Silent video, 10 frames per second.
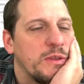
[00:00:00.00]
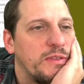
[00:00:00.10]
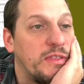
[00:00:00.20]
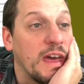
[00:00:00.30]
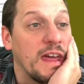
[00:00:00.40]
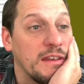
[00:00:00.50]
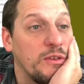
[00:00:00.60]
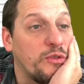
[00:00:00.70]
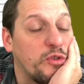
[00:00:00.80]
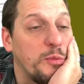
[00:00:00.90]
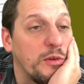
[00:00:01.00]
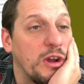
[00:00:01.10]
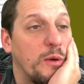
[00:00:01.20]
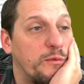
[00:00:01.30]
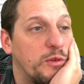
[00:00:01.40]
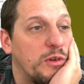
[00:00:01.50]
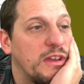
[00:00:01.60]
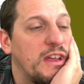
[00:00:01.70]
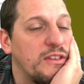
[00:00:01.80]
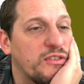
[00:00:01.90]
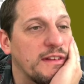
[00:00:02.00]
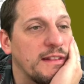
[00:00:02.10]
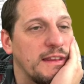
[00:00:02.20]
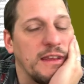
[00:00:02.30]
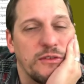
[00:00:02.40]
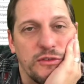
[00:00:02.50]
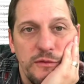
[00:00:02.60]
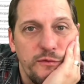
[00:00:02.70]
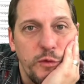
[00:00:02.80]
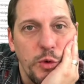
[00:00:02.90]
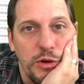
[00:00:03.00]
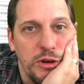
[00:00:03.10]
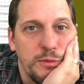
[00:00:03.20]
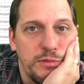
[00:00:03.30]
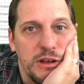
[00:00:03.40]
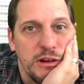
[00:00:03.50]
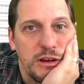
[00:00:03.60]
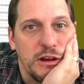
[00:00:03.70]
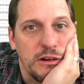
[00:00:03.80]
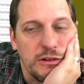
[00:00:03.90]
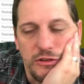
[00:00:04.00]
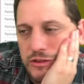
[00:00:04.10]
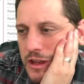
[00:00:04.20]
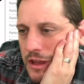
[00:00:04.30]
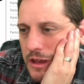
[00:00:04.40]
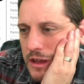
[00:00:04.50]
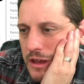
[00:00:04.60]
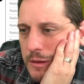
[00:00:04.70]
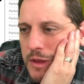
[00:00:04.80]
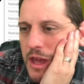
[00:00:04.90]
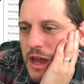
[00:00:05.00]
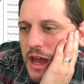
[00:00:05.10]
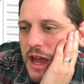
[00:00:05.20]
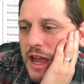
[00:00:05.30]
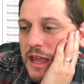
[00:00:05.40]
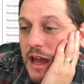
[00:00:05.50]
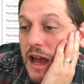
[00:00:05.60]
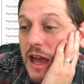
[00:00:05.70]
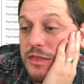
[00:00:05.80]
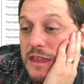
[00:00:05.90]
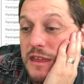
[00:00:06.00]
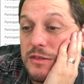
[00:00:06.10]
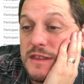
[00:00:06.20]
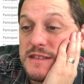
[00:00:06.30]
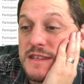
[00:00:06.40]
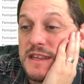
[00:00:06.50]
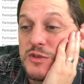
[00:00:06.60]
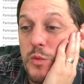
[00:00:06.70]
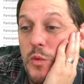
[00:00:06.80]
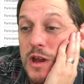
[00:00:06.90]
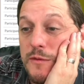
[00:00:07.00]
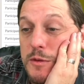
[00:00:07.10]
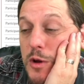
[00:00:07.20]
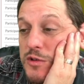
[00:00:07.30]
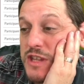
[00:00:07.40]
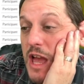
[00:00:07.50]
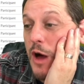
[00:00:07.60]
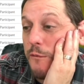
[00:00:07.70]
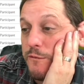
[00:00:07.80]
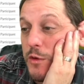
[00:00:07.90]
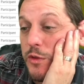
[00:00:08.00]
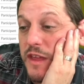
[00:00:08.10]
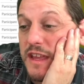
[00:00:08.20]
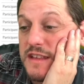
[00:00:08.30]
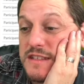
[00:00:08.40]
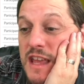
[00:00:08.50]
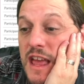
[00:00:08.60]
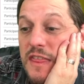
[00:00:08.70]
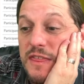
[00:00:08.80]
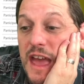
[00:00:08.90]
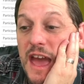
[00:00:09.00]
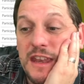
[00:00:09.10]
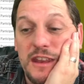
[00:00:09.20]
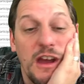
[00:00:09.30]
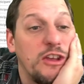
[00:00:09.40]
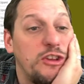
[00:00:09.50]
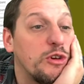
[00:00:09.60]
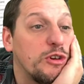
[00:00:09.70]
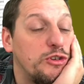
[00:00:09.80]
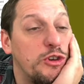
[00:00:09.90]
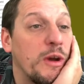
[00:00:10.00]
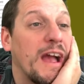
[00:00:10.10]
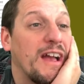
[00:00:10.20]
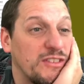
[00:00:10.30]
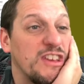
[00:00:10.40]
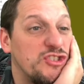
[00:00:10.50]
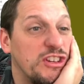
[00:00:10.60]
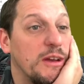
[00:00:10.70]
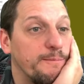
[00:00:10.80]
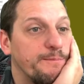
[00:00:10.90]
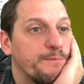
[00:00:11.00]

That is super helpful. Instant links for your player characters. I think this is one of the most helpful things that you can do as a GM.